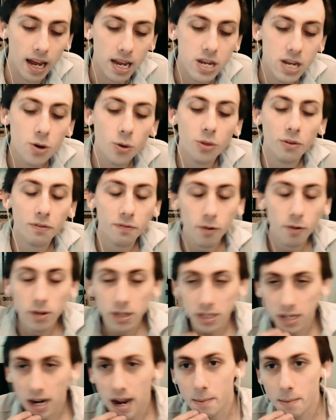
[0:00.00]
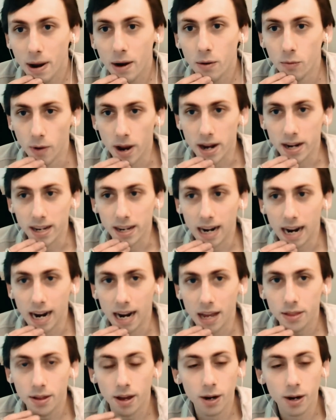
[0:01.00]
the first time I read it,
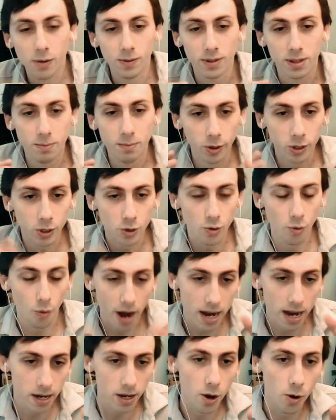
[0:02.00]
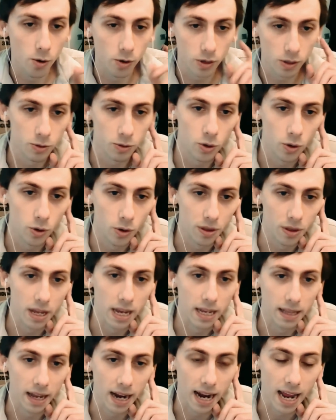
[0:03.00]
I thought it was the most grandiose, absurd
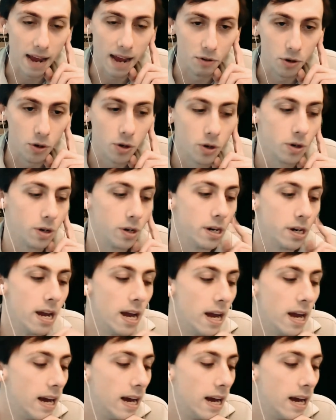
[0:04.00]
thing that I ever heard.